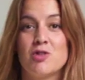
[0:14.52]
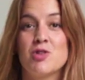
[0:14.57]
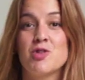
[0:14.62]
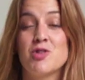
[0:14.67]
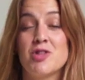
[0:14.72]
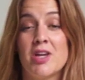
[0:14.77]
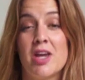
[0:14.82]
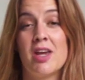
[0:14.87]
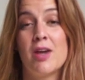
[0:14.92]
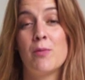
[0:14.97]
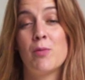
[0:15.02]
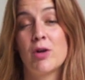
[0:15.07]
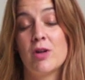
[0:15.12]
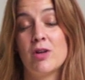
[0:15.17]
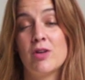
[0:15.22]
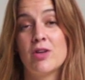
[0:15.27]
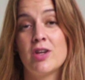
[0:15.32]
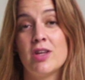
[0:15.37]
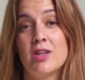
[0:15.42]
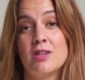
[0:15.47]
Today we're
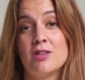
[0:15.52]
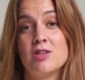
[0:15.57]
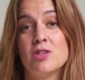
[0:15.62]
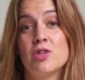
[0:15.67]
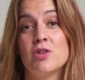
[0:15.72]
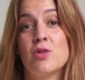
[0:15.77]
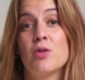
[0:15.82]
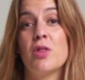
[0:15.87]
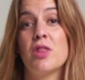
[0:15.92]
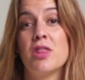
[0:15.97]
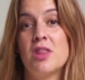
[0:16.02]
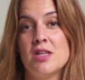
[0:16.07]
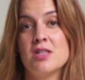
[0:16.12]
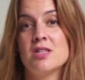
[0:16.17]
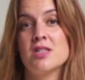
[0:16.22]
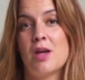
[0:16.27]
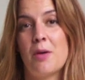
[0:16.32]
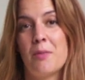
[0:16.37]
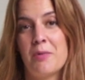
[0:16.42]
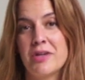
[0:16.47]
looking into the
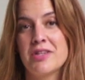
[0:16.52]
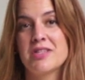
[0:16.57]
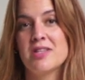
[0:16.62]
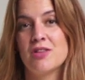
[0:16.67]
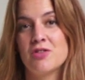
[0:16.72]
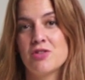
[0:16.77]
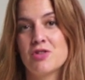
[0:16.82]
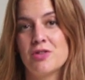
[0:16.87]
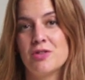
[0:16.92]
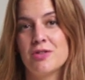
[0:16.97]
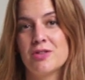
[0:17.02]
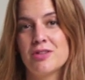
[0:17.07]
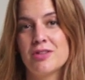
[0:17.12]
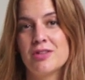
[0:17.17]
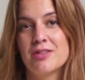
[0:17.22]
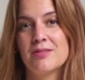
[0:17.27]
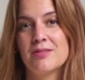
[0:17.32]
summer essentials.